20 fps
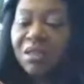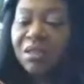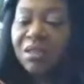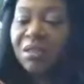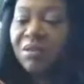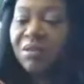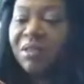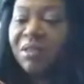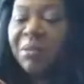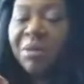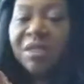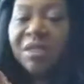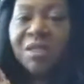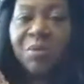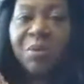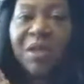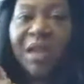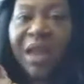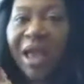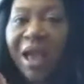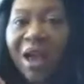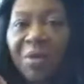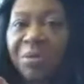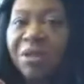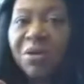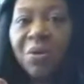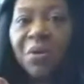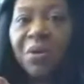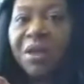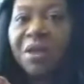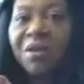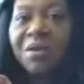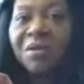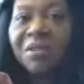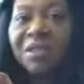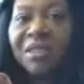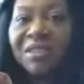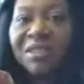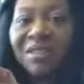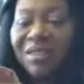I'm talking about sweet almond
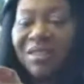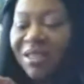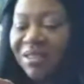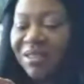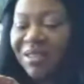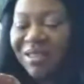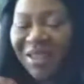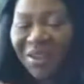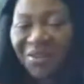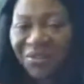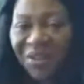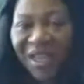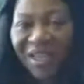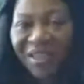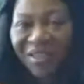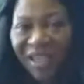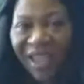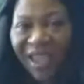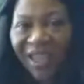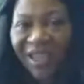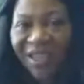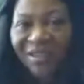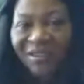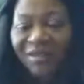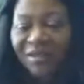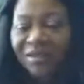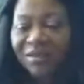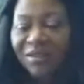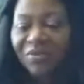oil and stuff like that.